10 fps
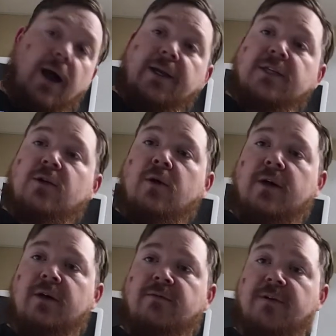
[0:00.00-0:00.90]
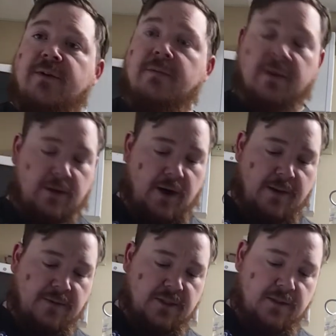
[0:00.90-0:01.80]
need 250
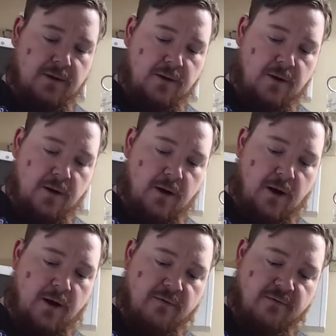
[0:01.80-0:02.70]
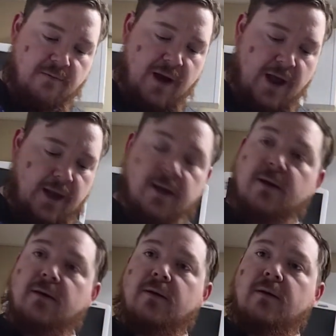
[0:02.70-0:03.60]
milligrams of my
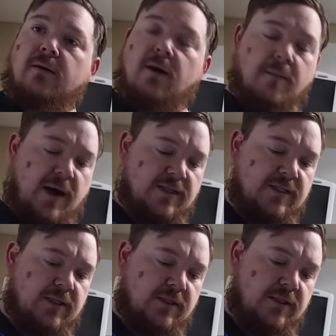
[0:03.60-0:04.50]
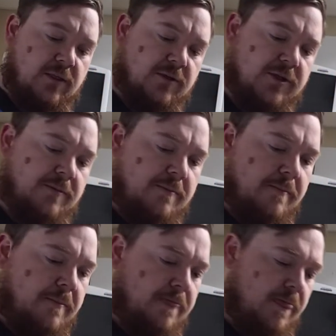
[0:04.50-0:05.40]
amoxicillin solution,
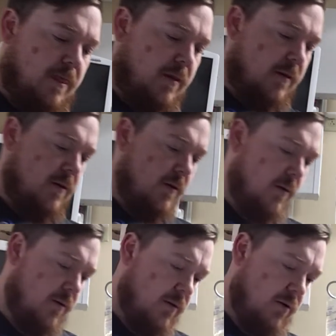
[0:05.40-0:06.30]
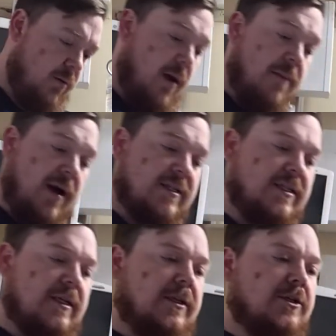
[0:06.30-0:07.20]
or my
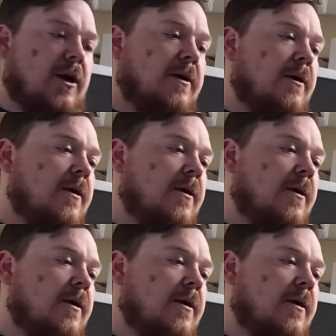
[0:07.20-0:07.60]
amoxicillin drug.